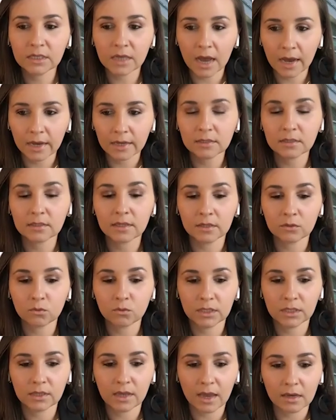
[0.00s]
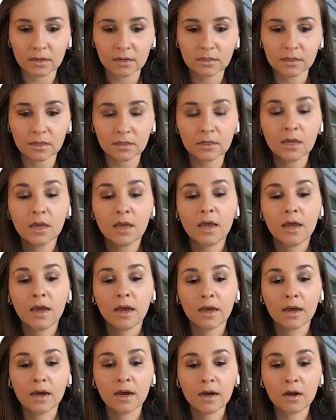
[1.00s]
sites that we tested,
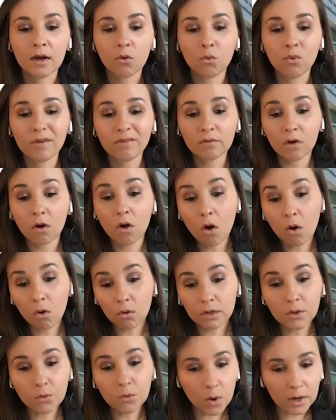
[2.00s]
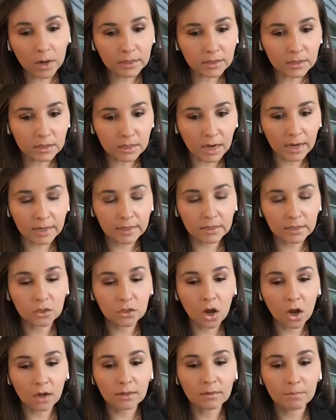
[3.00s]
with only one site
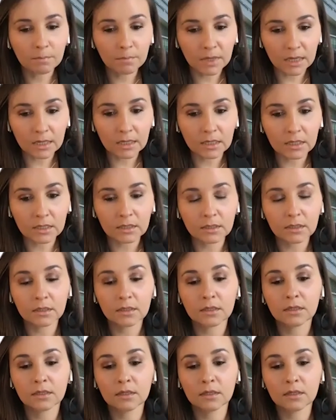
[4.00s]
not meeting